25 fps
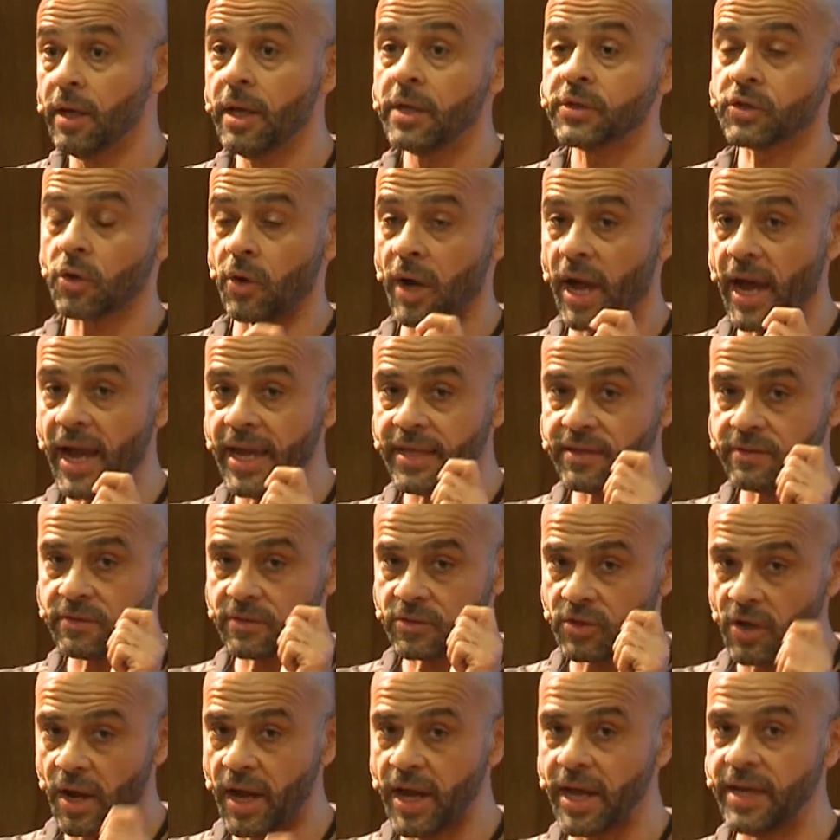So I
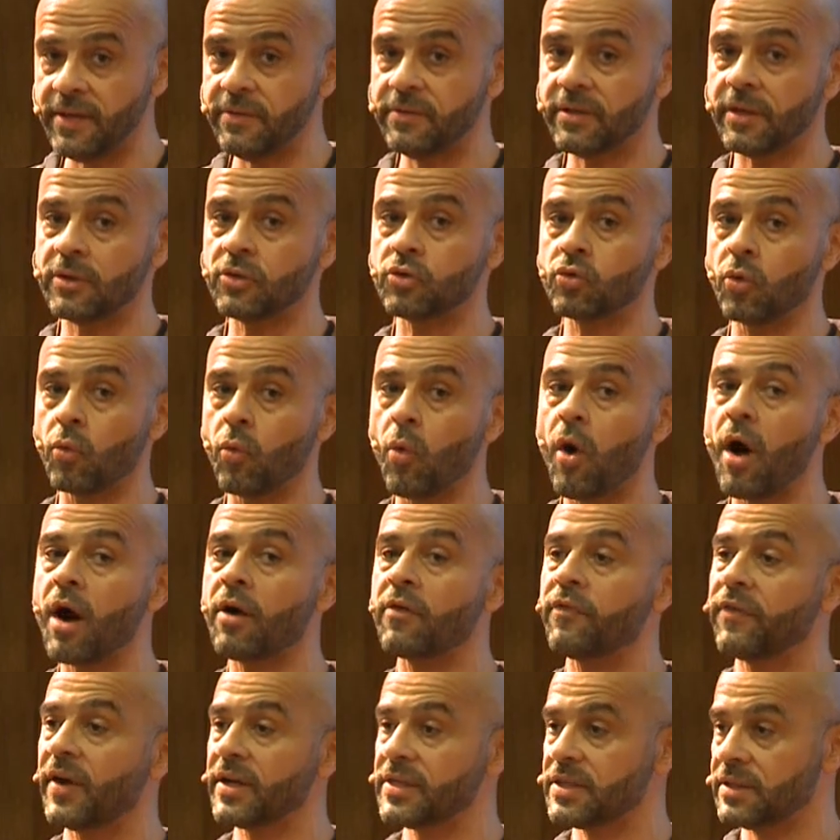tried to
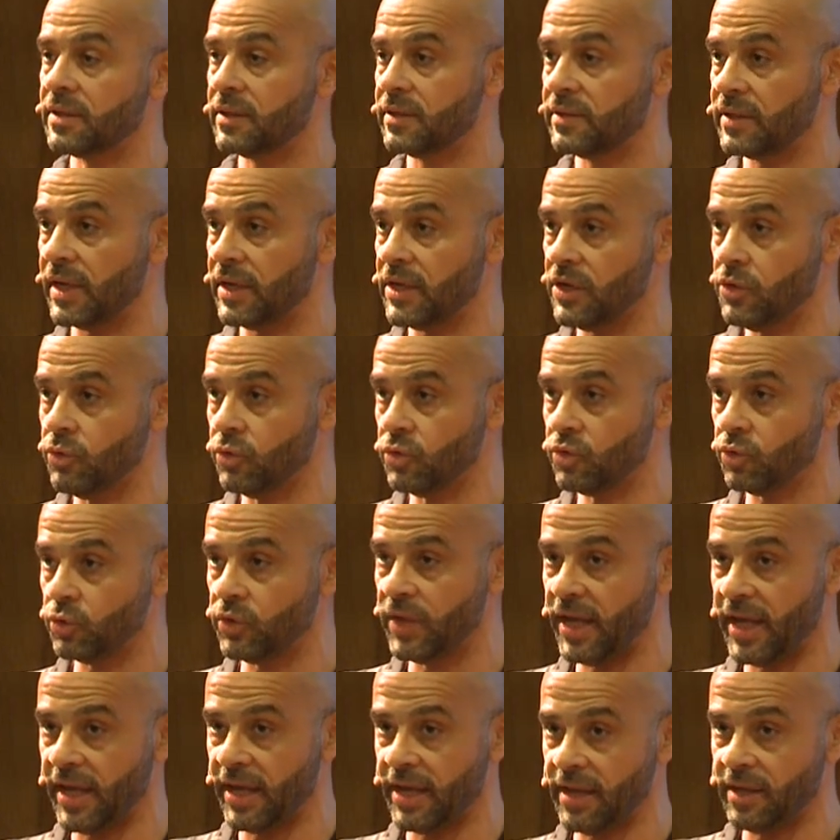walk faster than you
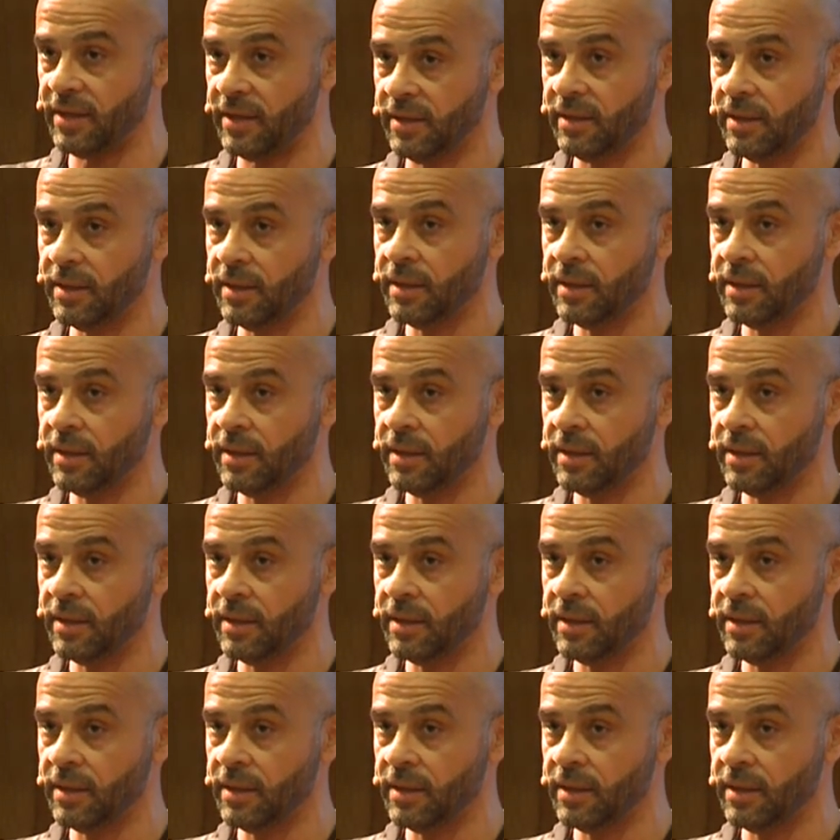today.